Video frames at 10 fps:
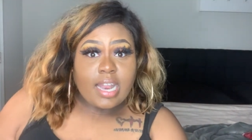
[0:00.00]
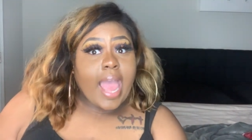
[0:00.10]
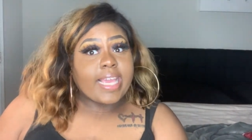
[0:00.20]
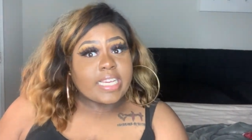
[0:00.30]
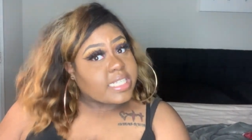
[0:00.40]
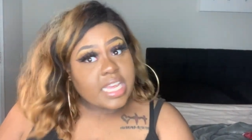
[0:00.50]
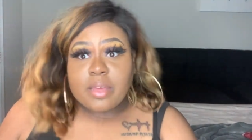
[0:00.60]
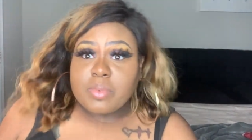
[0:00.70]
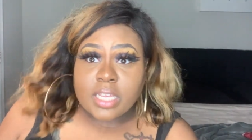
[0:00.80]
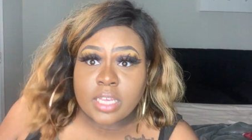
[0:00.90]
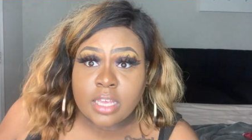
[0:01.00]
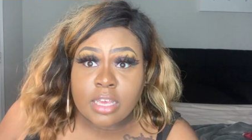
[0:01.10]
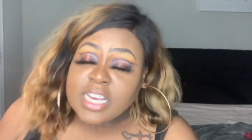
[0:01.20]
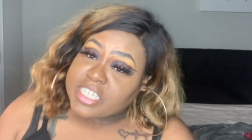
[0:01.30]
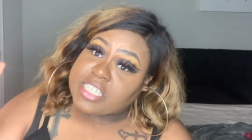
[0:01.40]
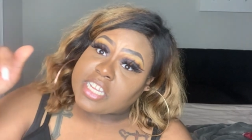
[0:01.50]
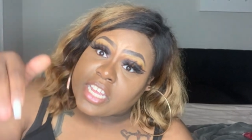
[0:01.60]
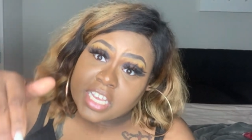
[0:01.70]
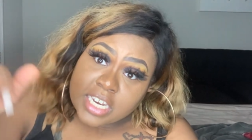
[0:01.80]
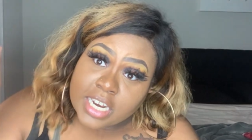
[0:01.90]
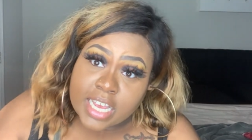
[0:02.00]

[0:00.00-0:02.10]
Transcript: Like accept it. Sit in it,